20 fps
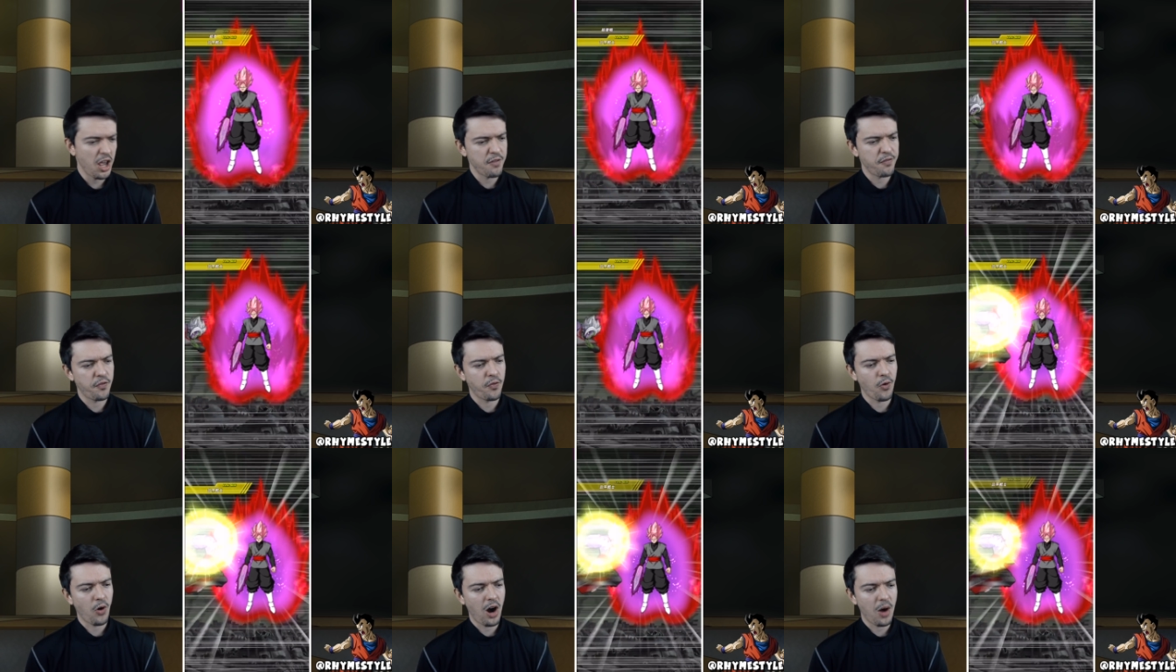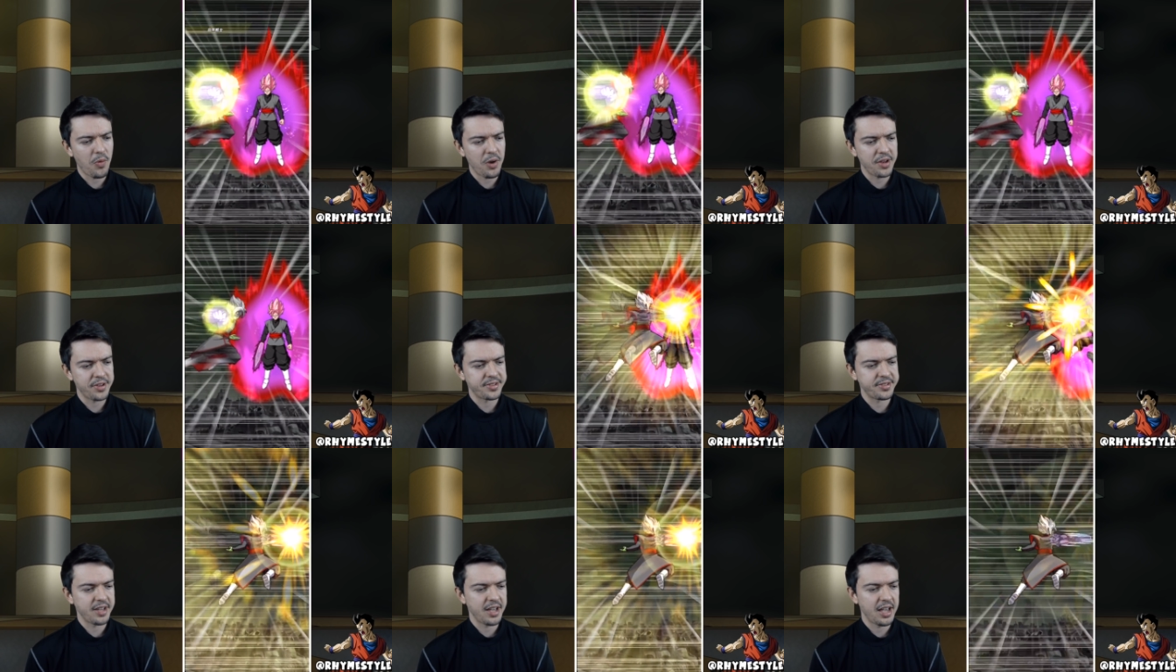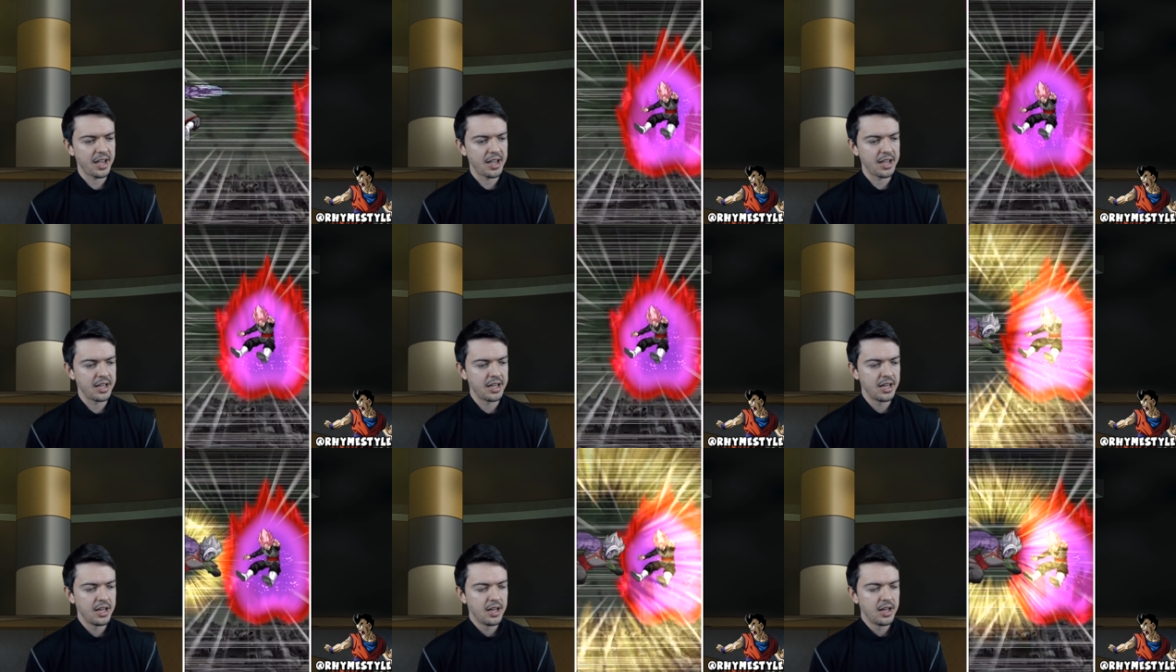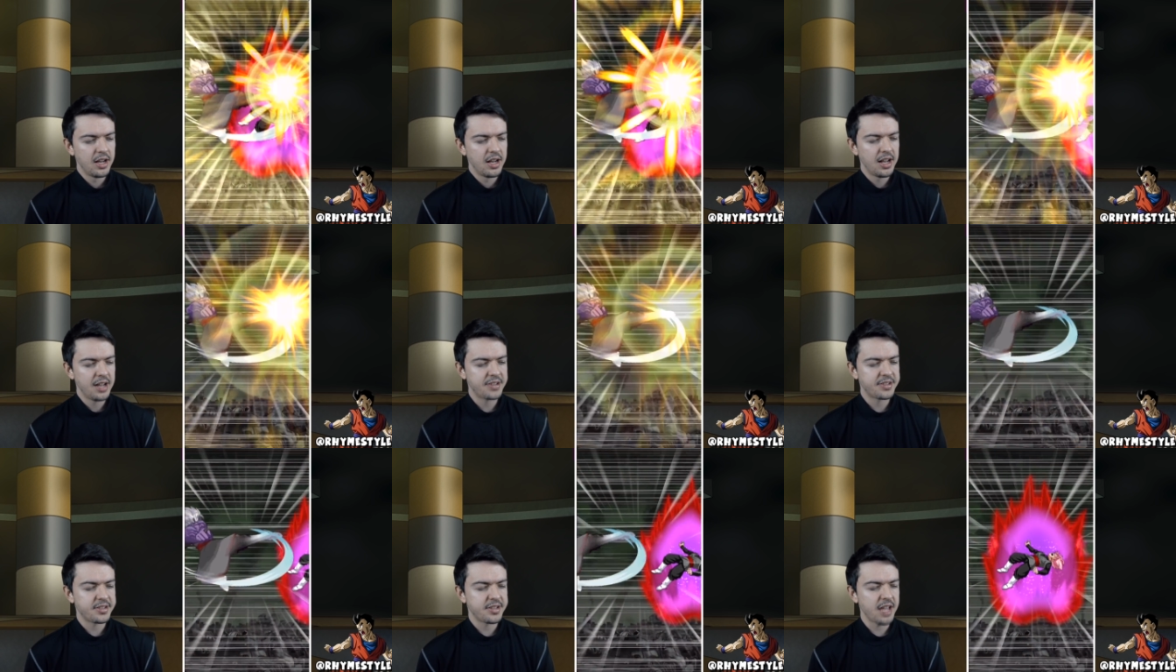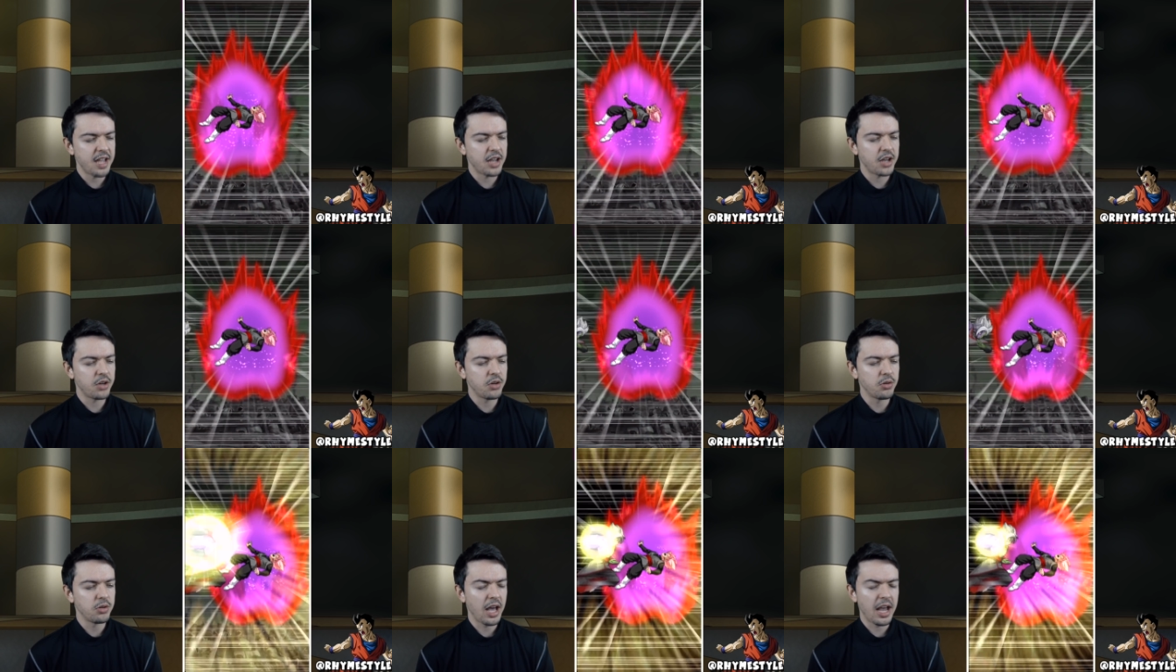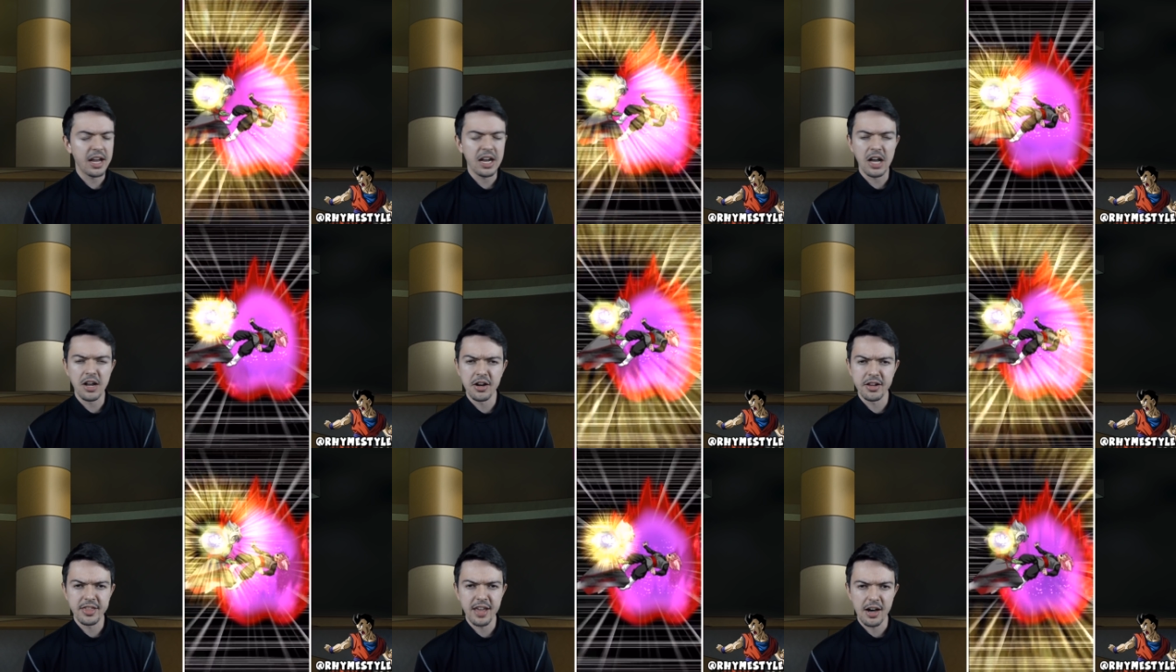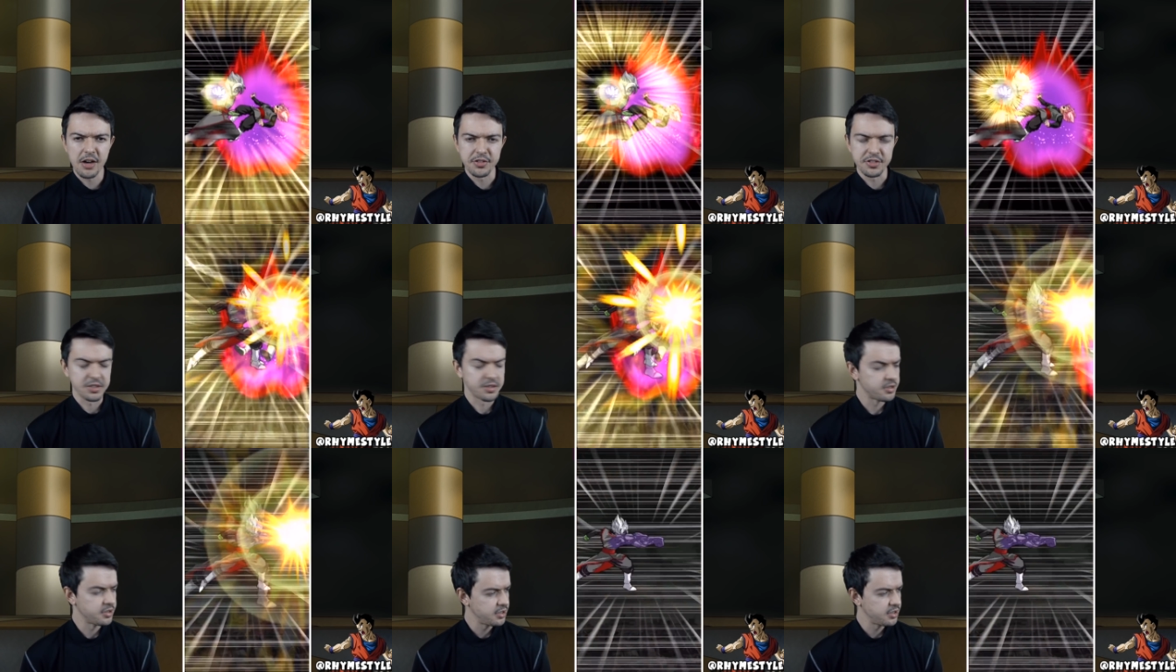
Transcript: hit for, I wanna say, let's say cool 800,000.